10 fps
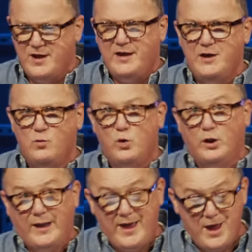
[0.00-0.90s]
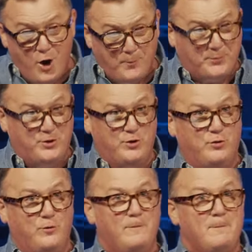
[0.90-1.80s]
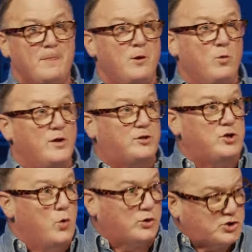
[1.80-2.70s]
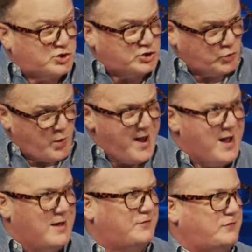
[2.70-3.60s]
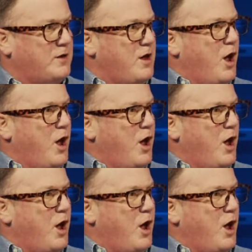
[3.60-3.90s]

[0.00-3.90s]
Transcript: it will help you with your stress